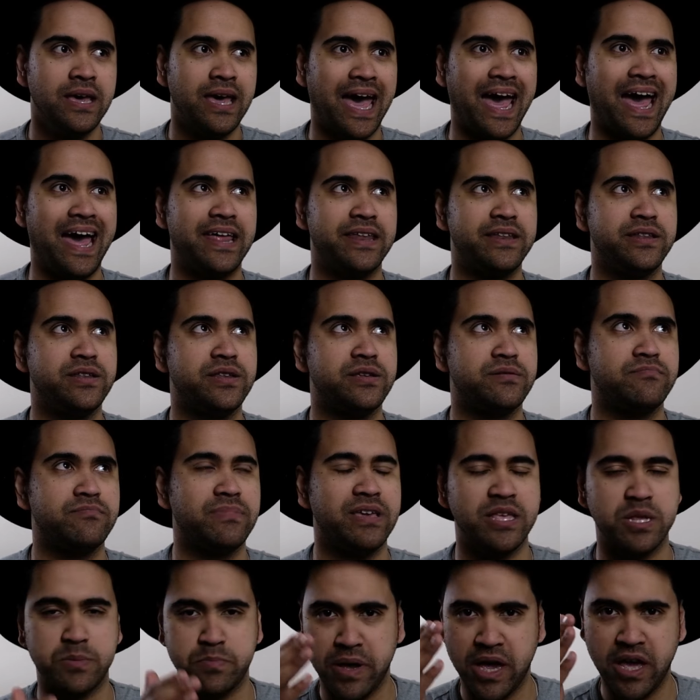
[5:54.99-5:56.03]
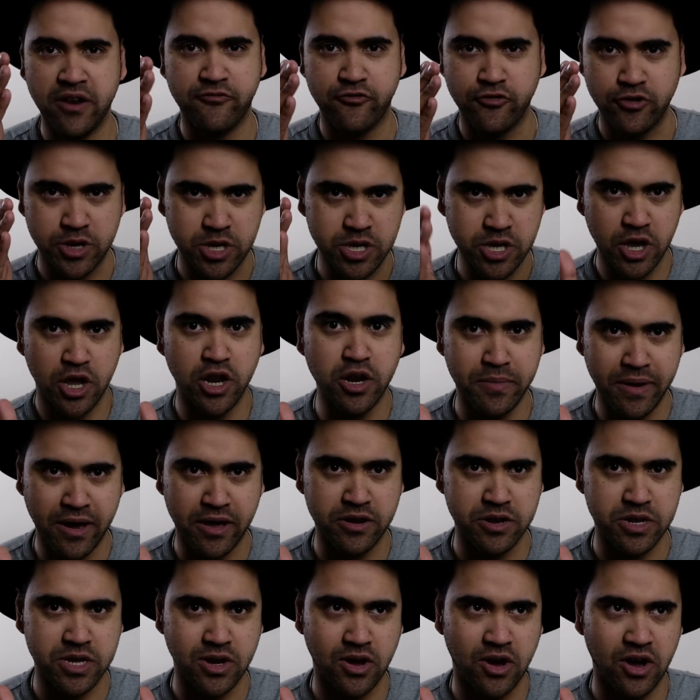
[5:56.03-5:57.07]
And it's paired for a certain amount
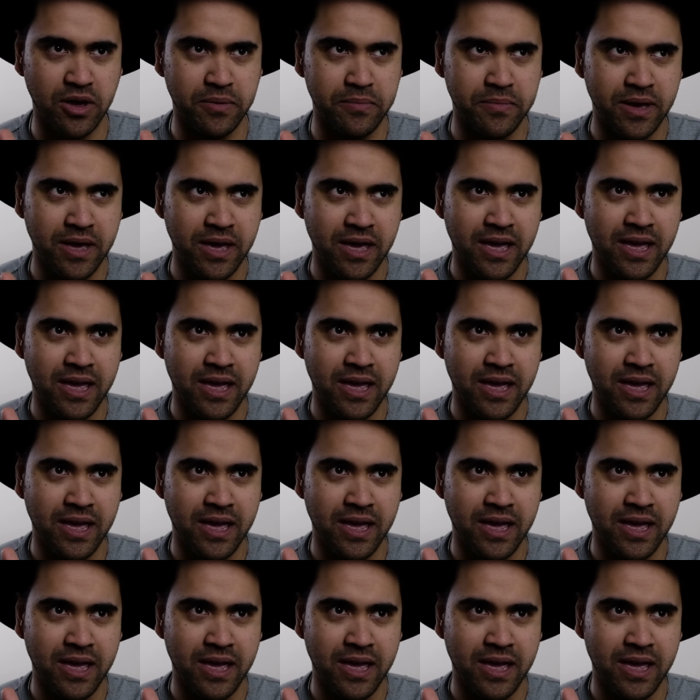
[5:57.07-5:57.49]
of time.